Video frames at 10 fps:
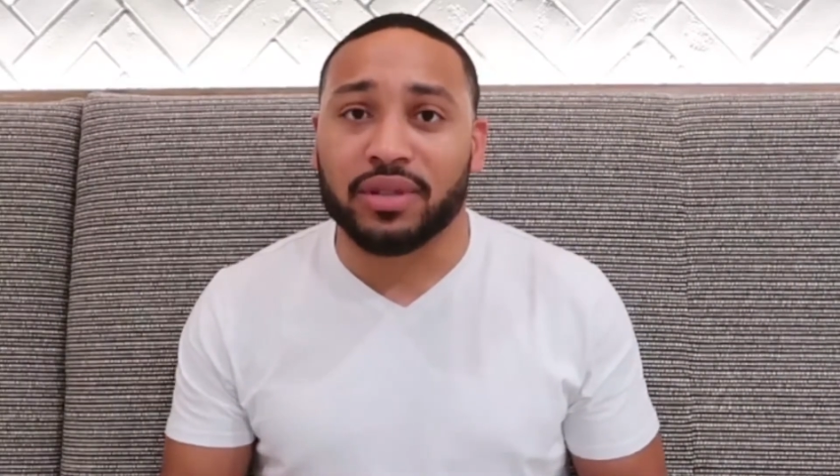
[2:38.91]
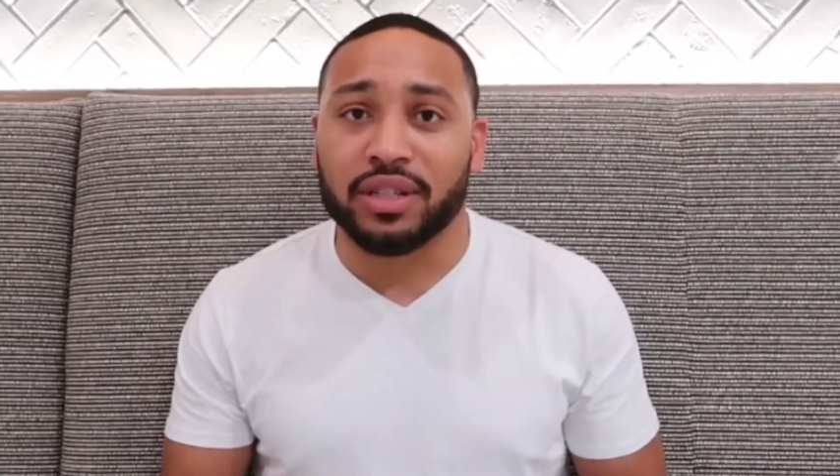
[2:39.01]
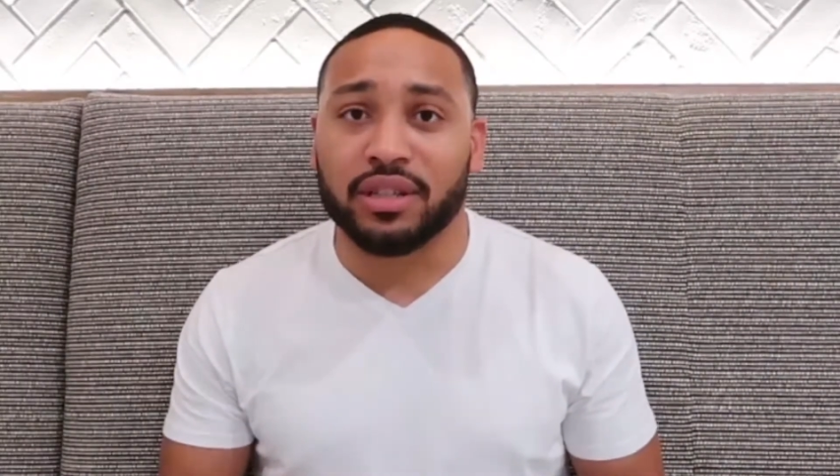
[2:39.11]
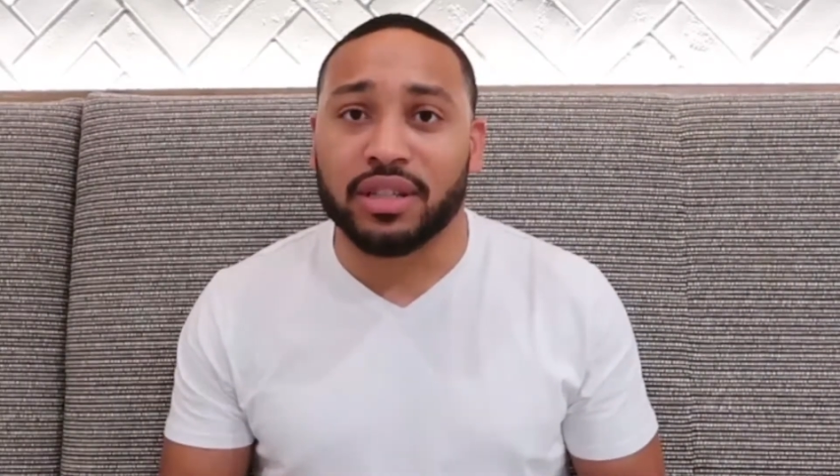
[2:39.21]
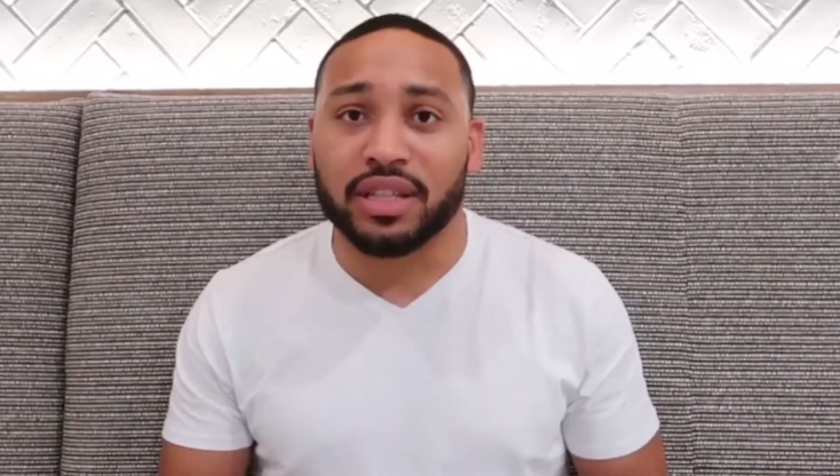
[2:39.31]

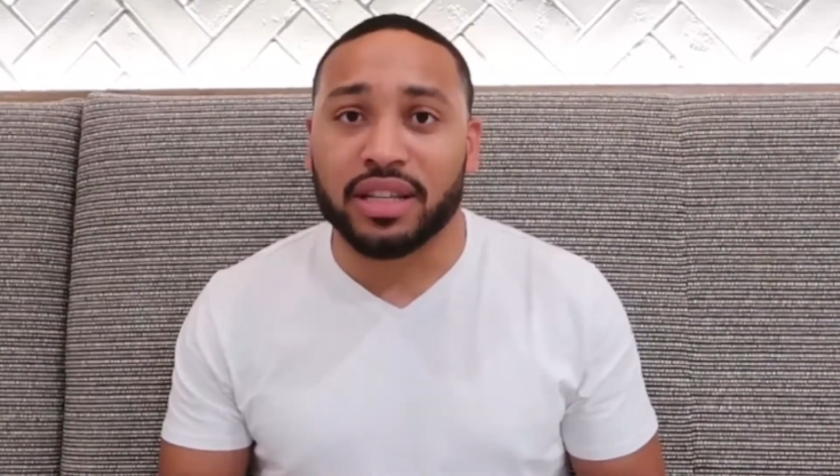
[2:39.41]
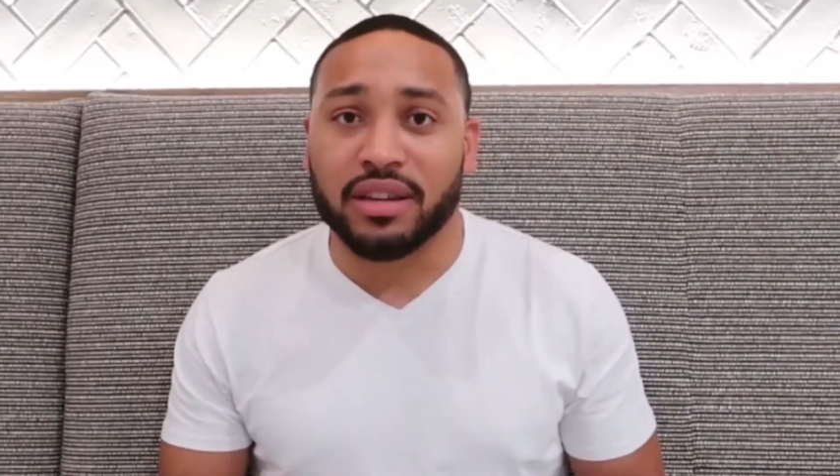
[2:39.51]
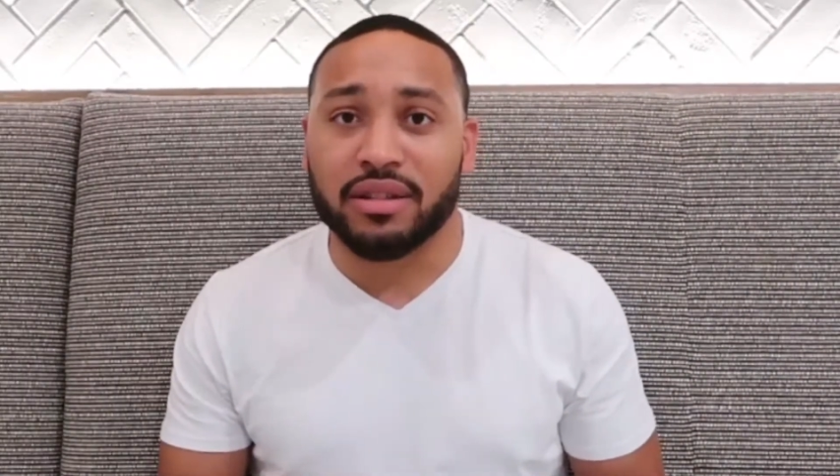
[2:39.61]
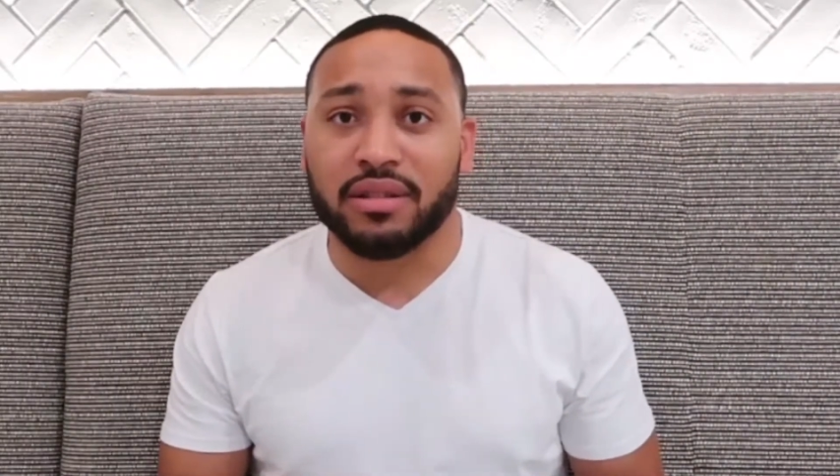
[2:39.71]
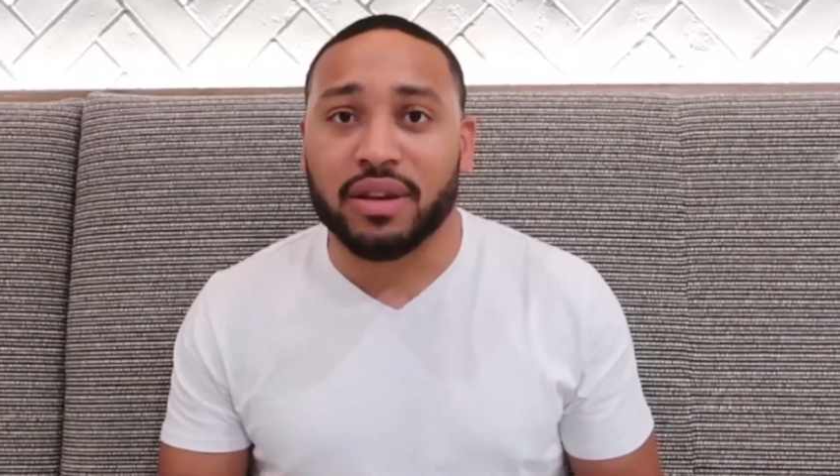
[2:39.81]
into the
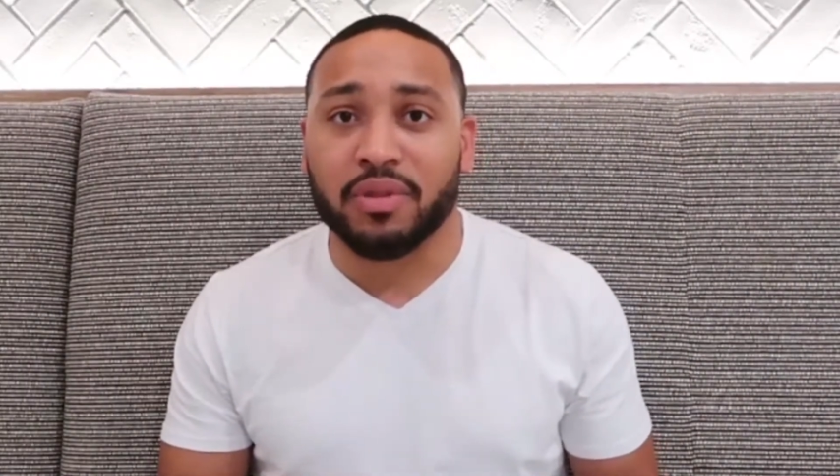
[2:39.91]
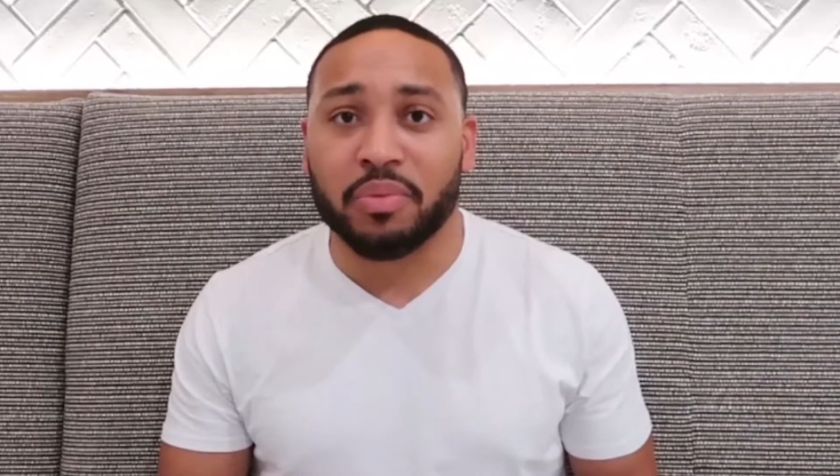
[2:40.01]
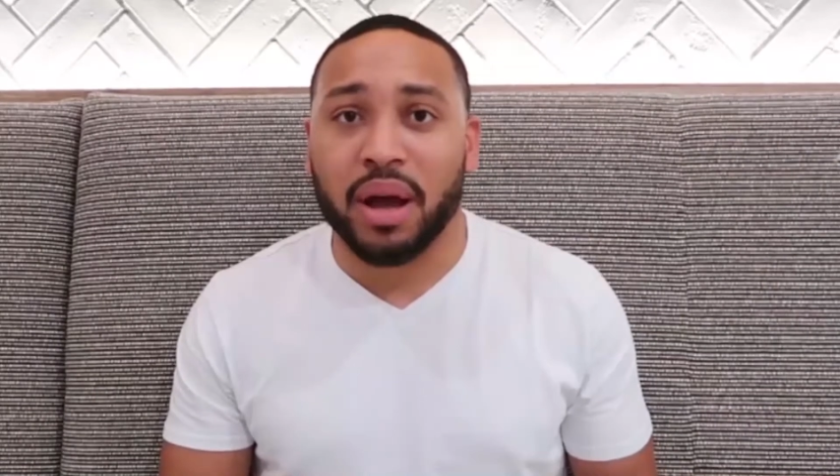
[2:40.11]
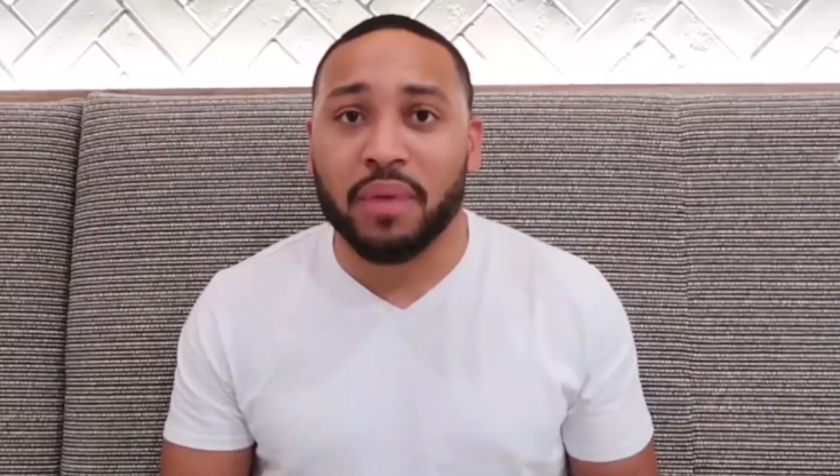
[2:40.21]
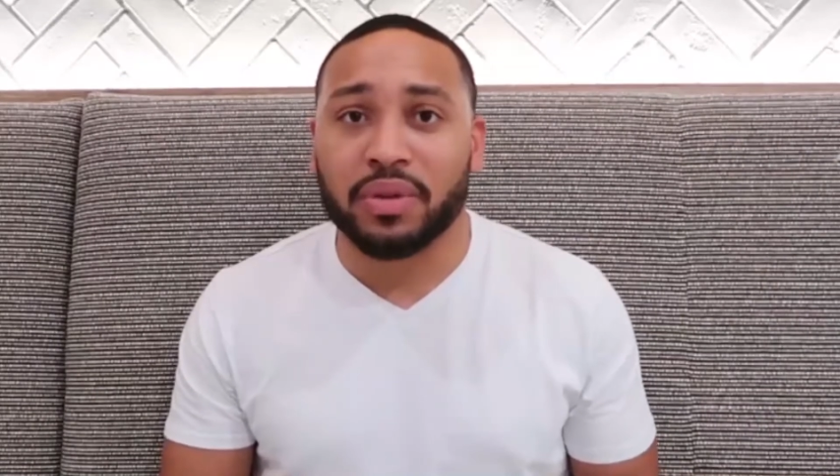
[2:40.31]
sale of the
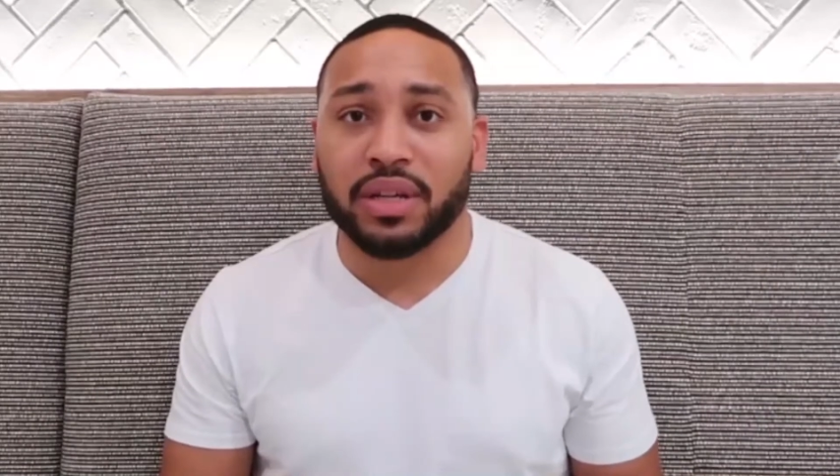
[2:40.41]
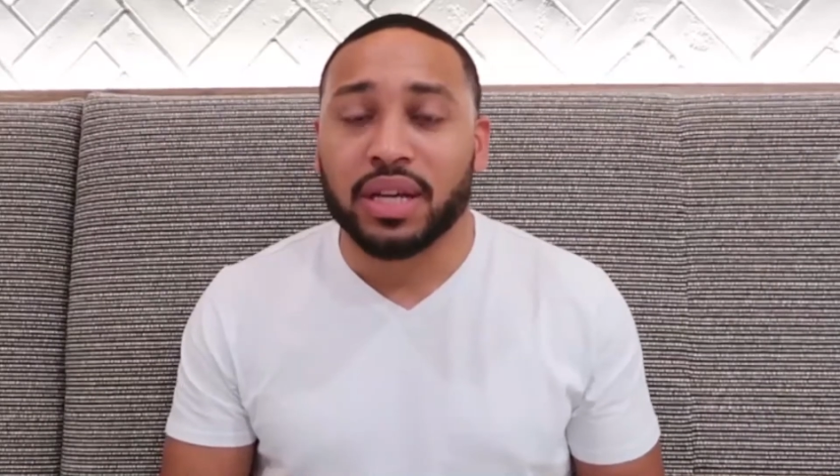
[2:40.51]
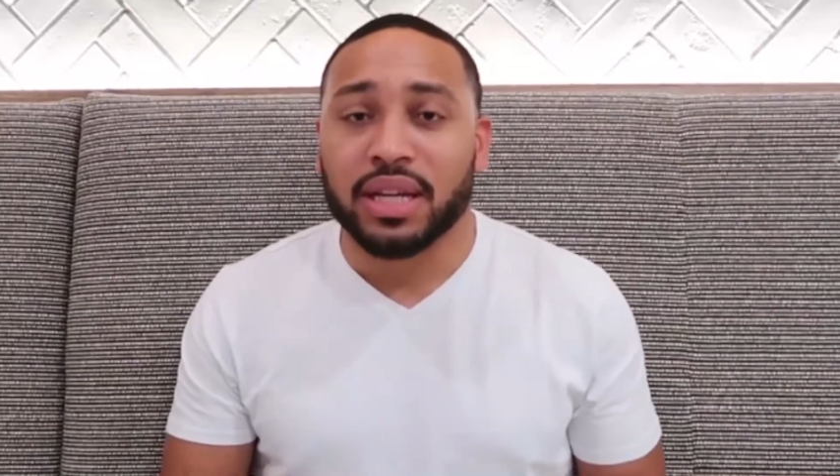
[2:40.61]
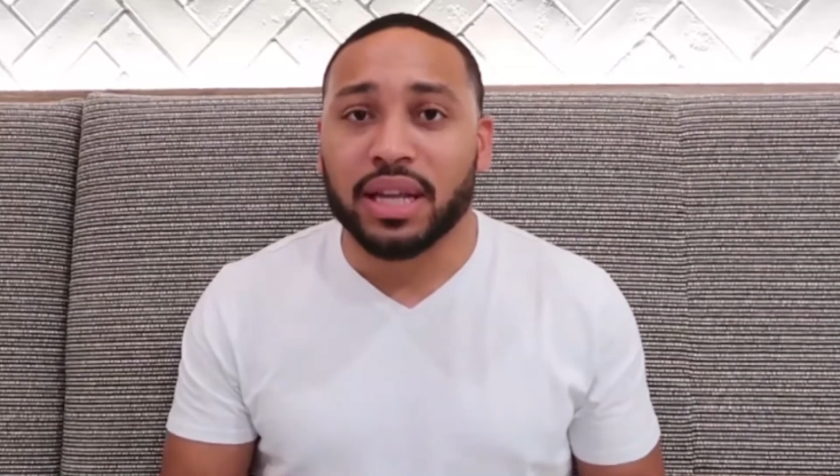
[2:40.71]
property